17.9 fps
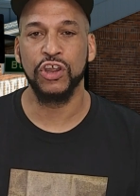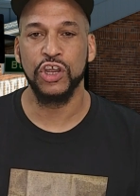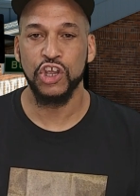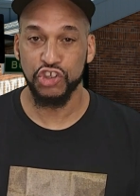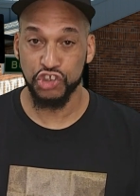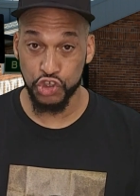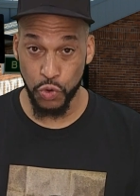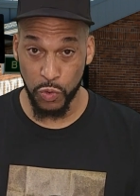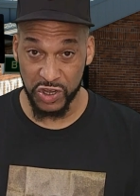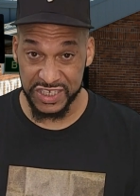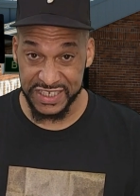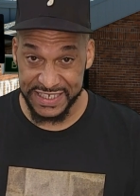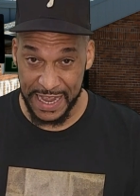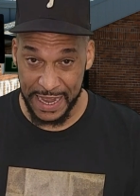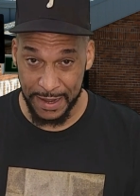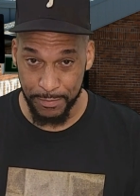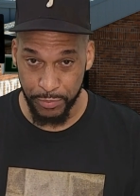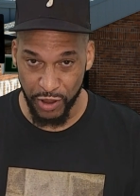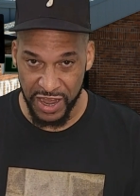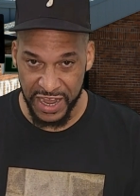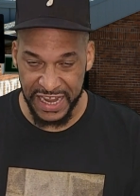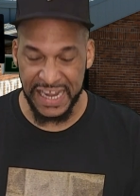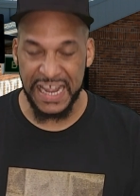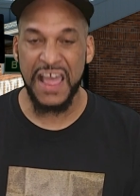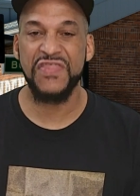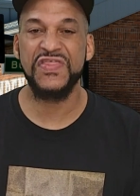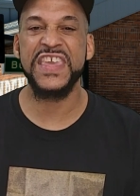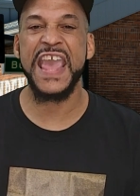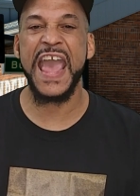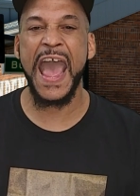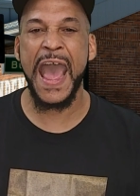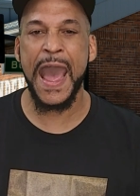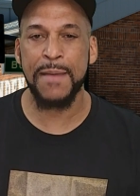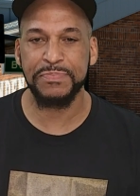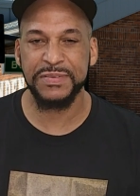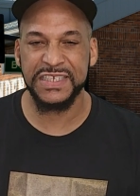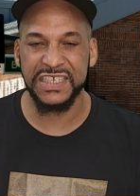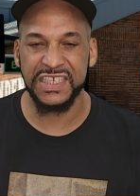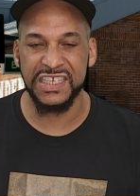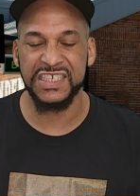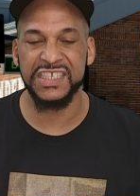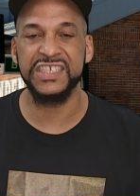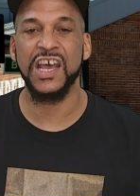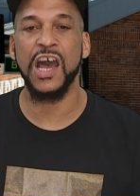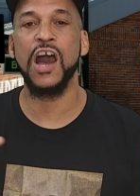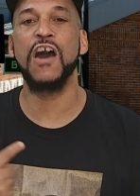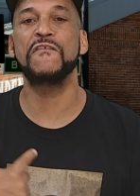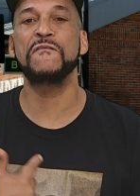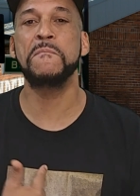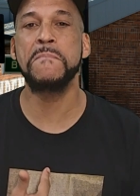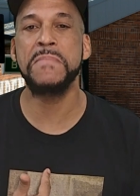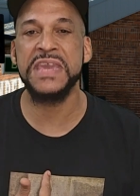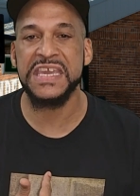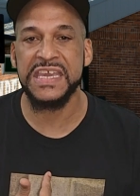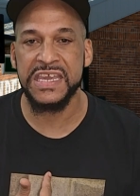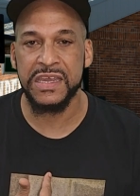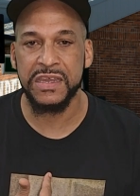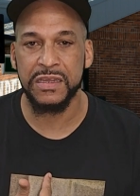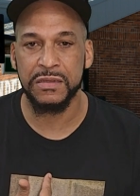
You are celebrating the absence of me.